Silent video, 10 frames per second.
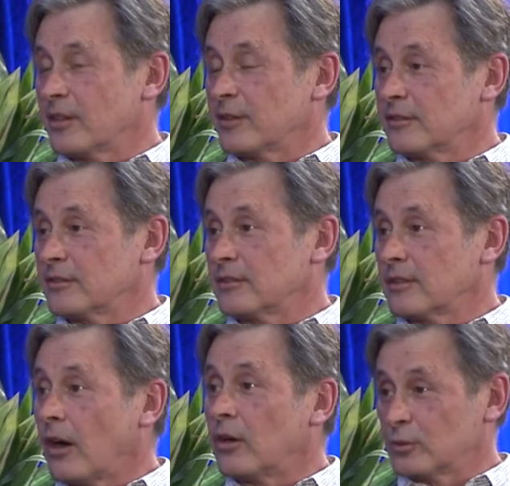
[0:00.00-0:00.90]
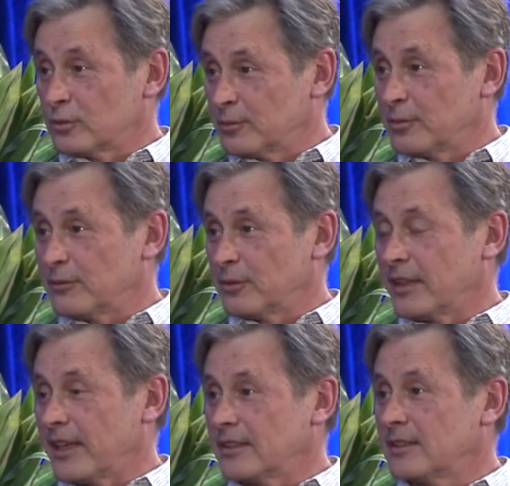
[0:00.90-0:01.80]
not even cold before
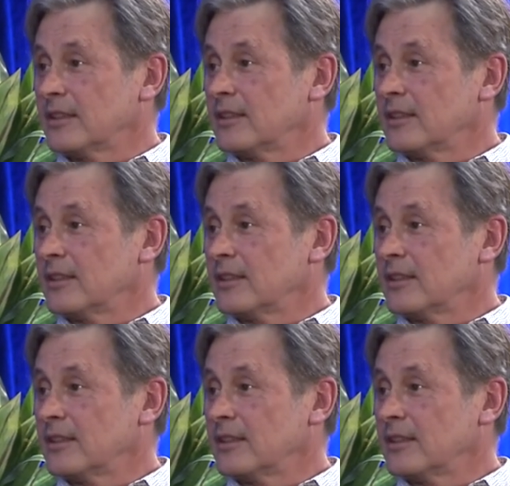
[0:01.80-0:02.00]
they